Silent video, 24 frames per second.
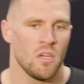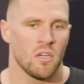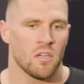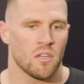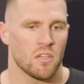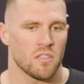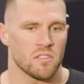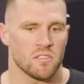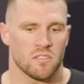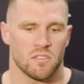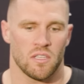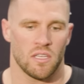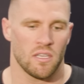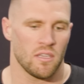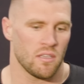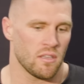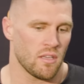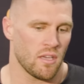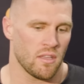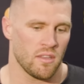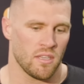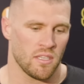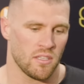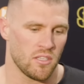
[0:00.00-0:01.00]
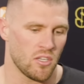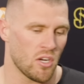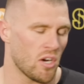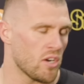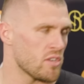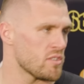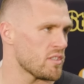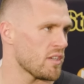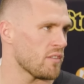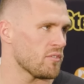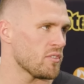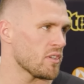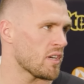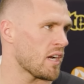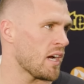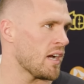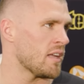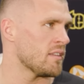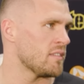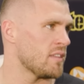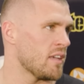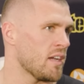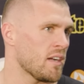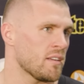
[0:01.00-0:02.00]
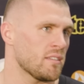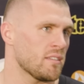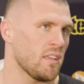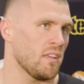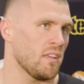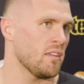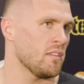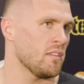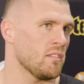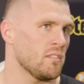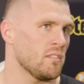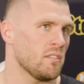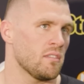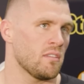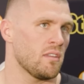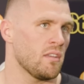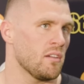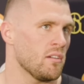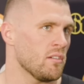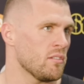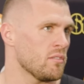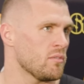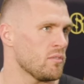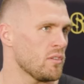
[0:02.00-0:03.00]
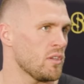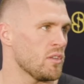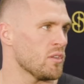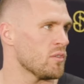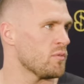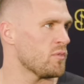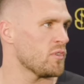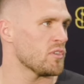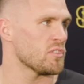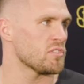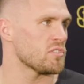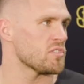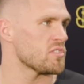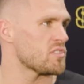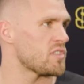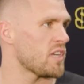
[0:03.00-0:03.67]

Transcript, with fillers: because I think yards after contact, they're either first or